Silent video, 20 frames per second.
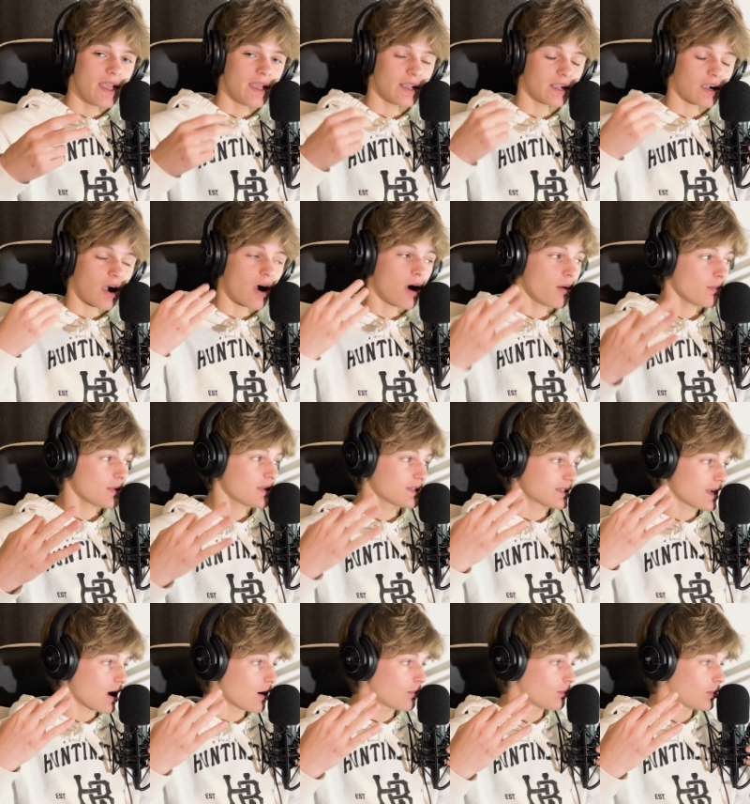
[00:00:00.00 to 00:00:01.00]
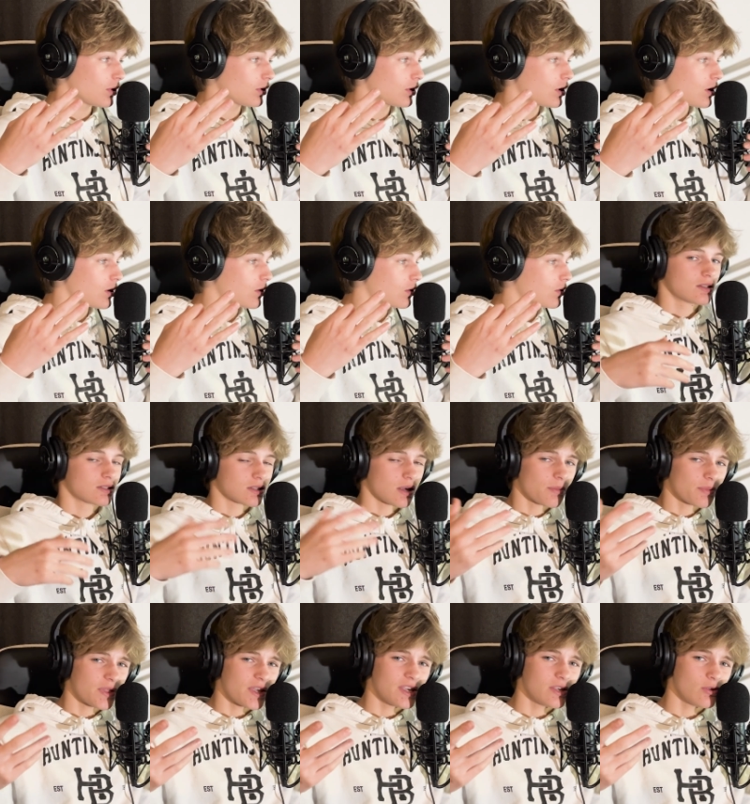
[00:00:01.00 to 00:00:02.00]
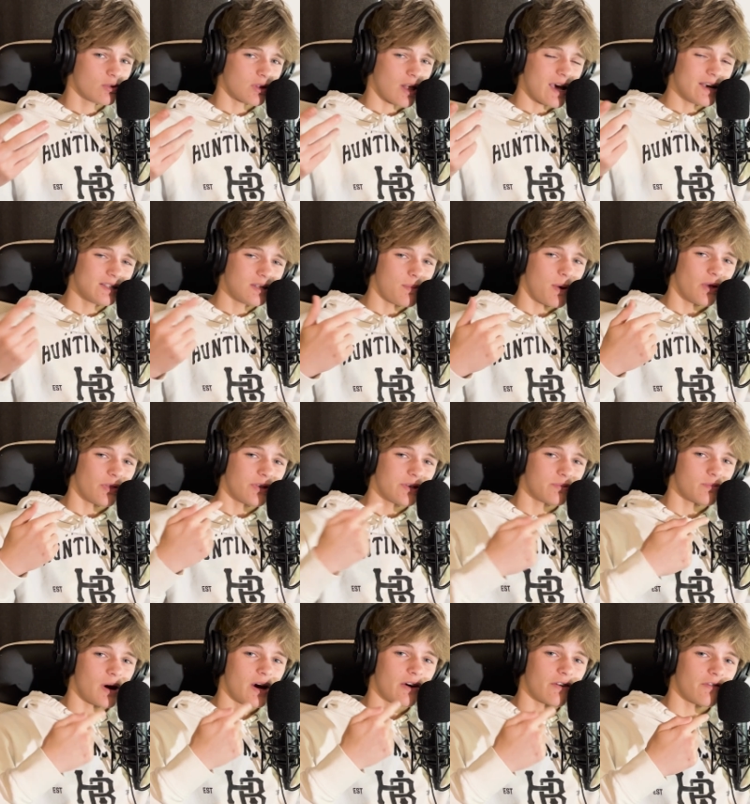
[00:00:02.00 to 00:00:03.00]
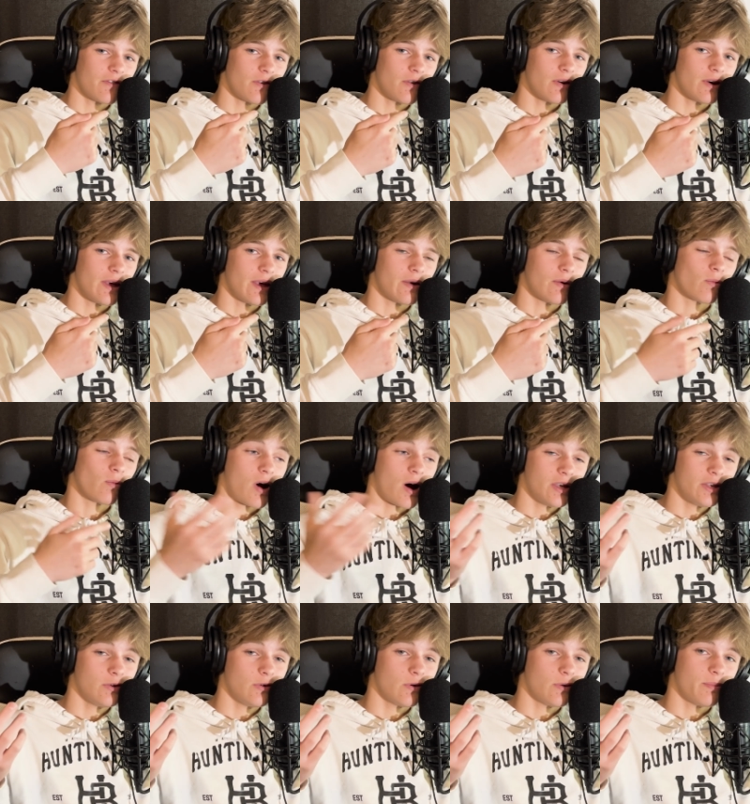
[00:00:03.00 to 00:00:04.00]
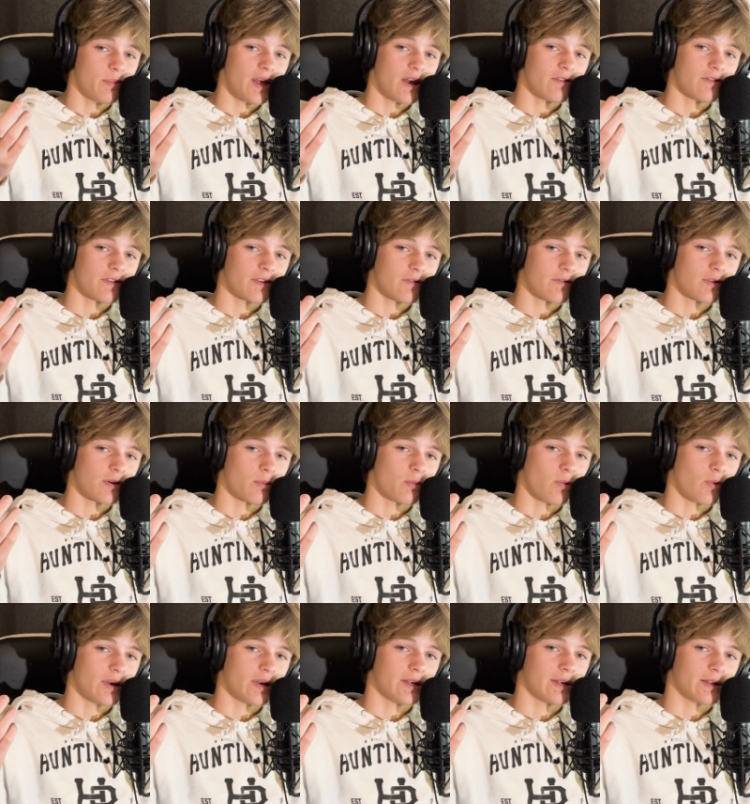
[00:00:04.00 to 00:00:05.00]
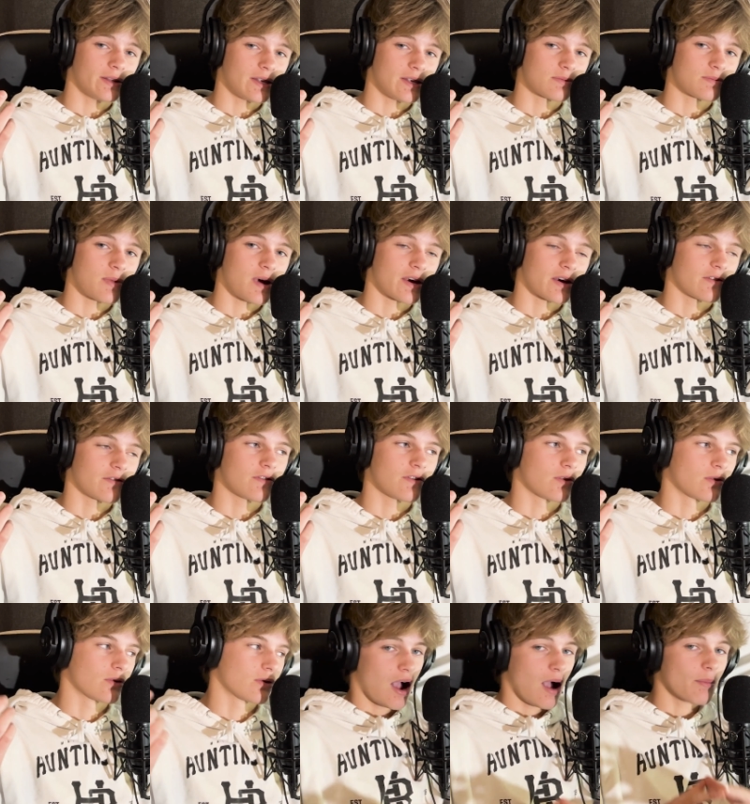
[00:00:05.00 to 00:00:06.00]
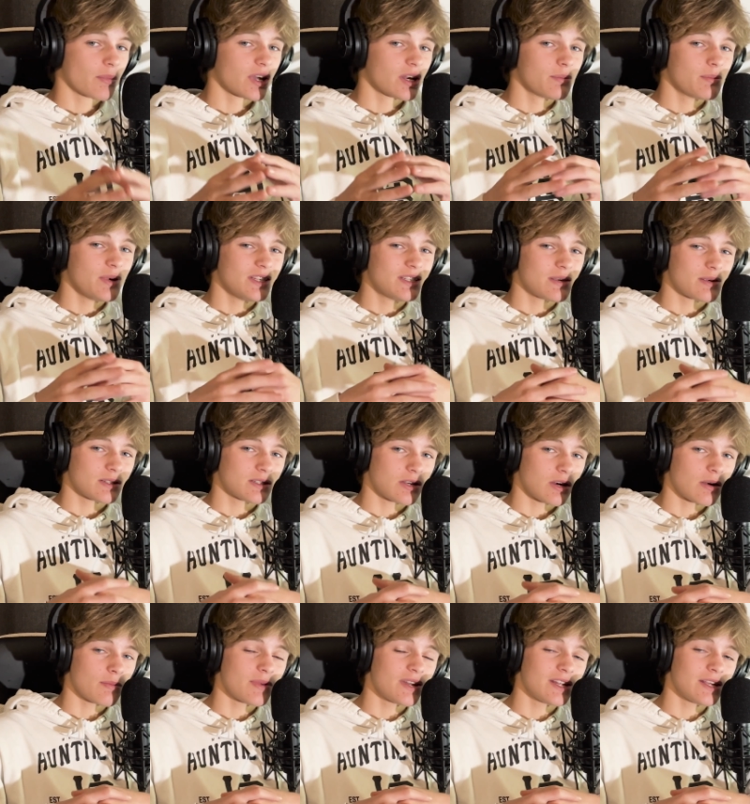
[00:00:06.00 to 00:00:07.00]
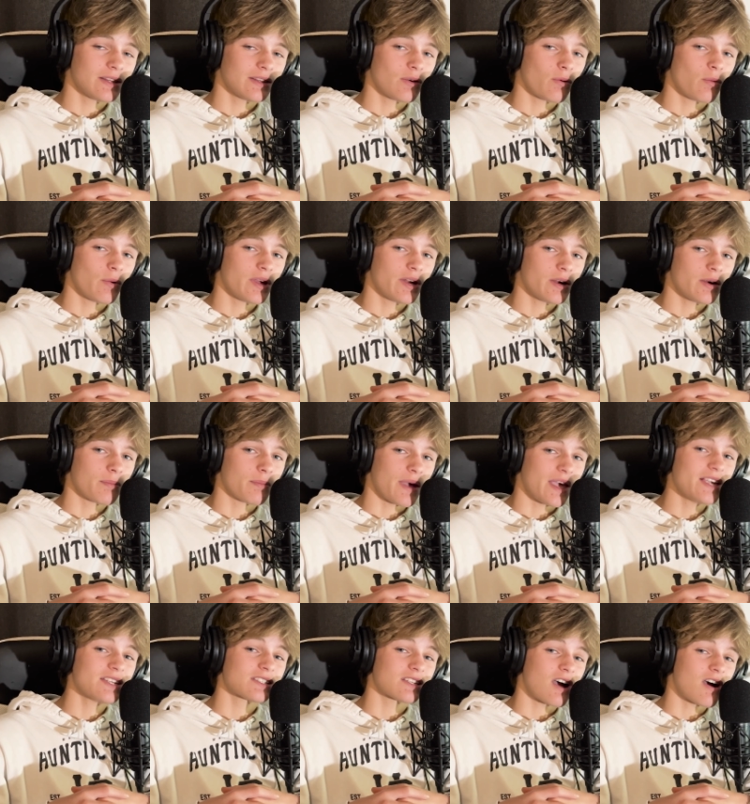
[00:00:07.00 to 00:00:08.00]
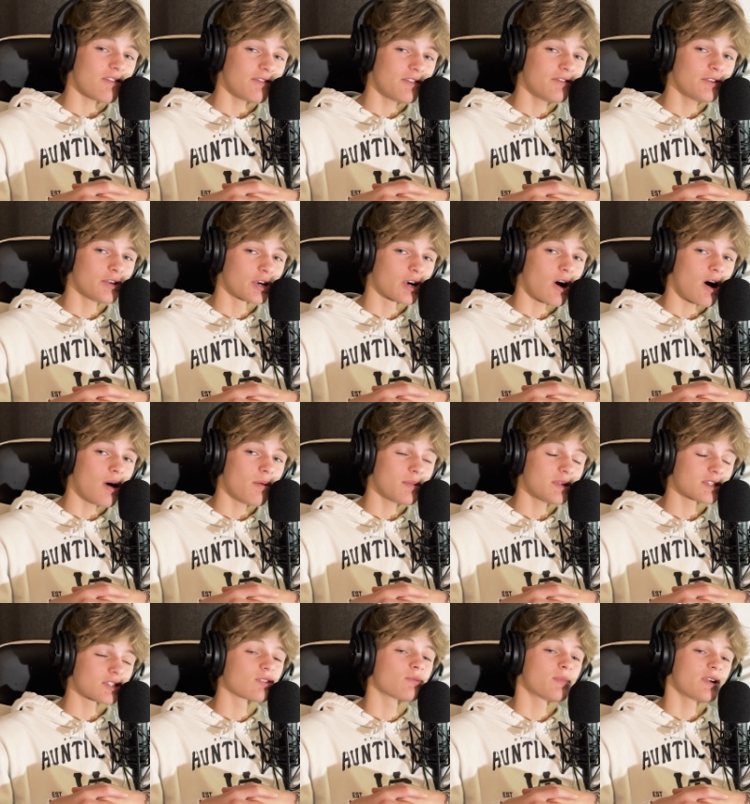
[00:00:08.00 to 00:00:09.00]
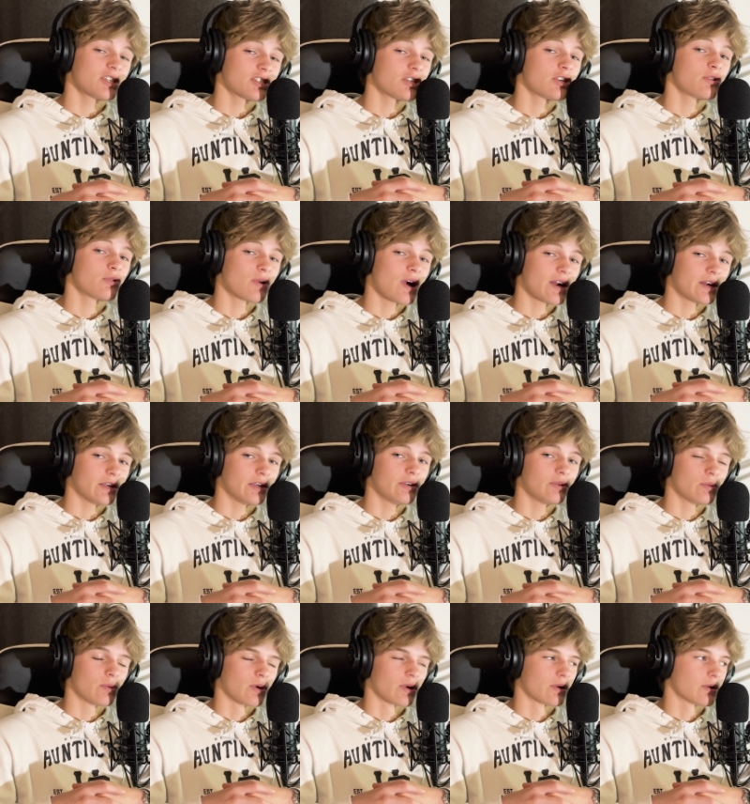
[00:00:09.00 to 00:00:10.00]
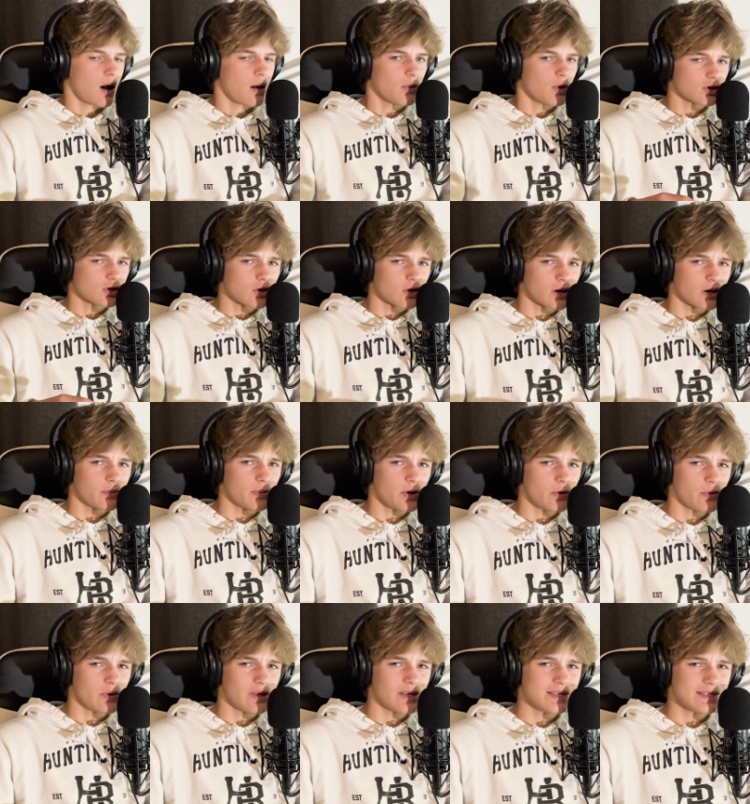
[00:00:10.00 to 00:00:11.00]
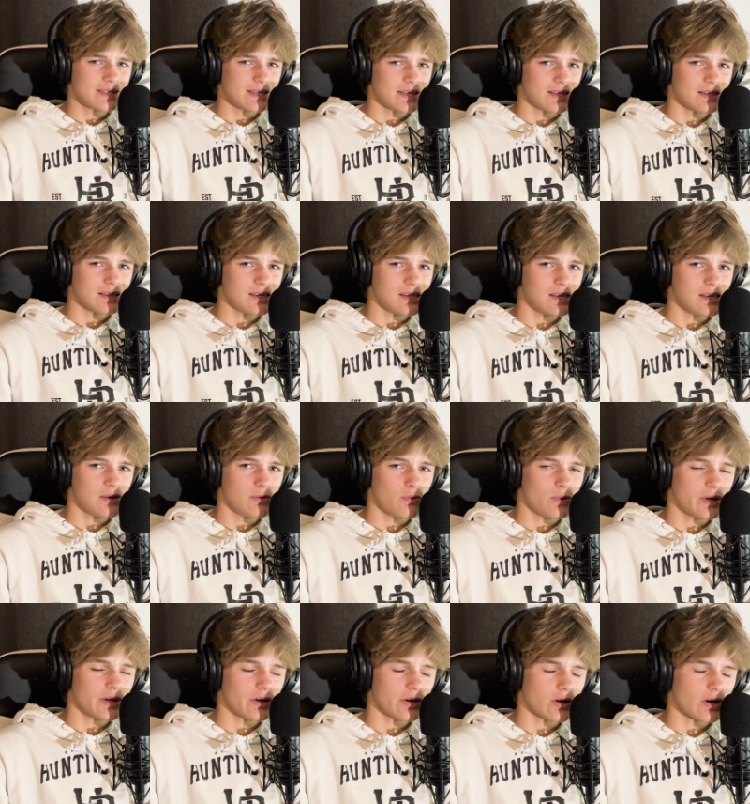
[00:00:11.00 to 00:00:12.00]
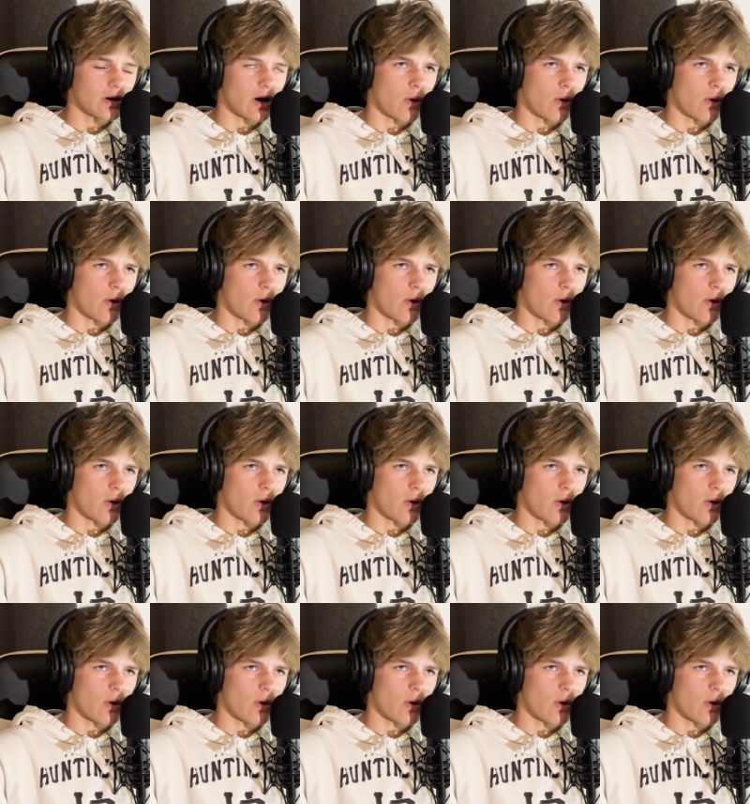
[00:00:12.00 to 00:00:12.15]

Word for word: and comment down below something you liked about this microphone and why you would benefit from winning this microphone. I'm going to be determining the winner based off of your comment, so make sure you write a good one. I'm also going to be releasing the winner